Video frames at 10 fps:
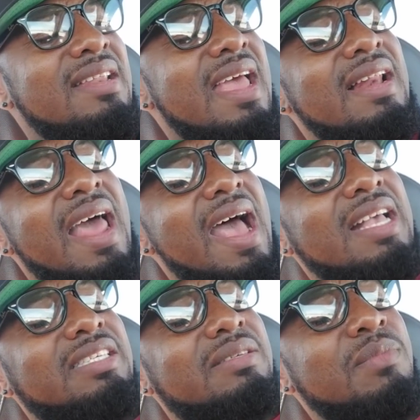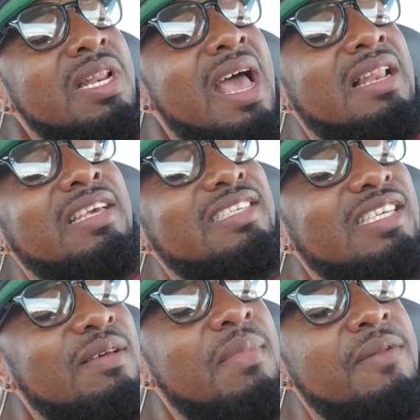Then last but not least,
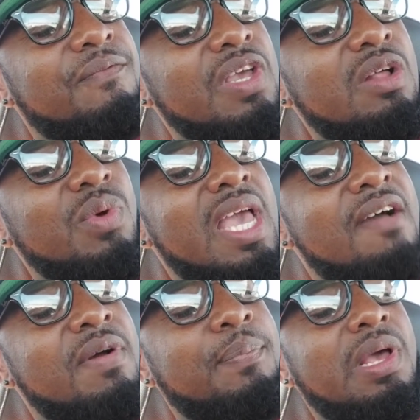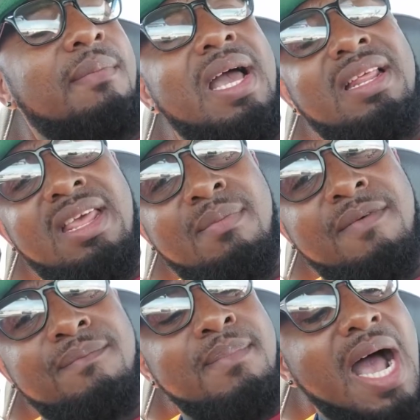in the midfield, we have a player by the name
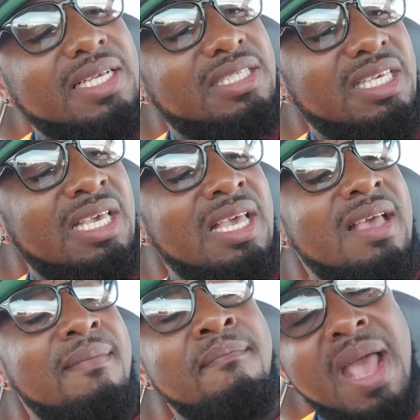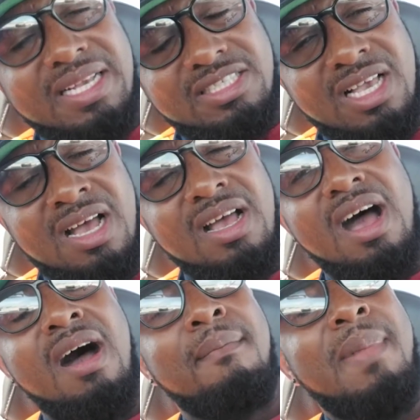of Maxi Meja,
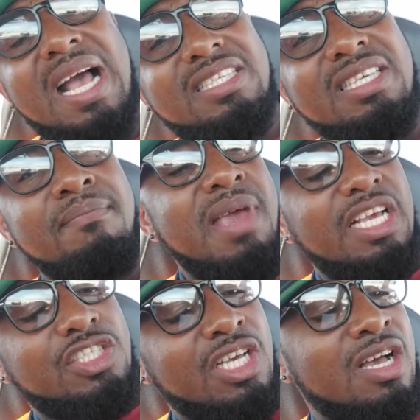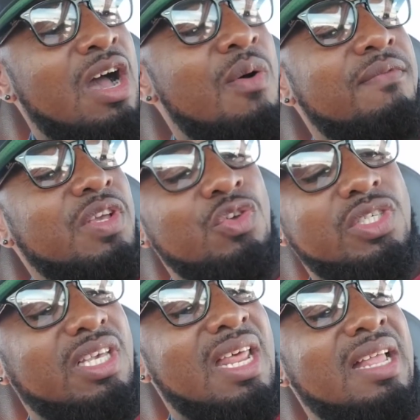however you
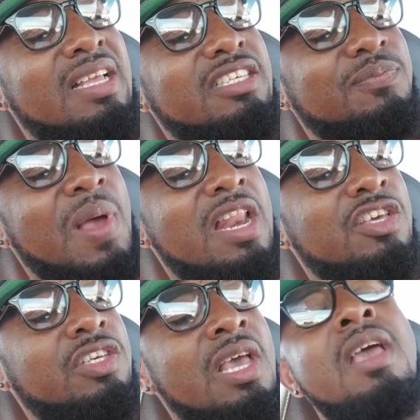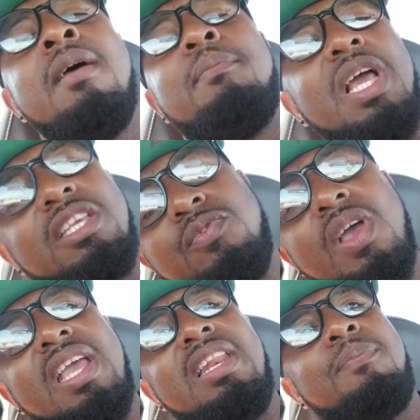say that in Spanish, plays for
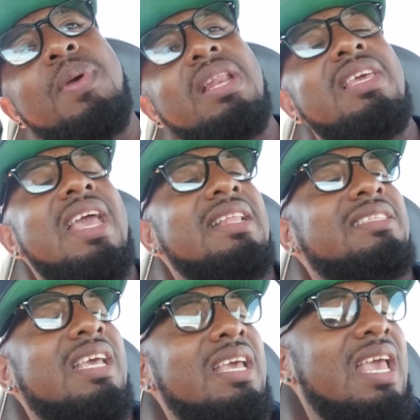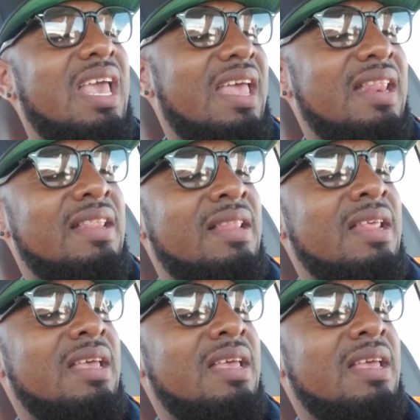Independiente in